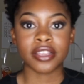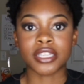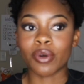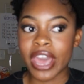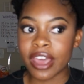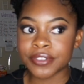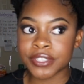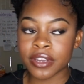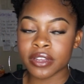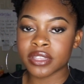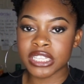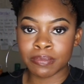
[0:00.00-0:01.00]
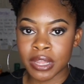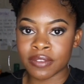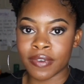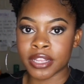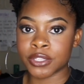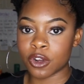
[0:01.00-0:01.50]
So after this month of
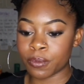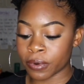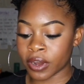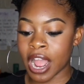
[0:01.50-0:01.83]
October,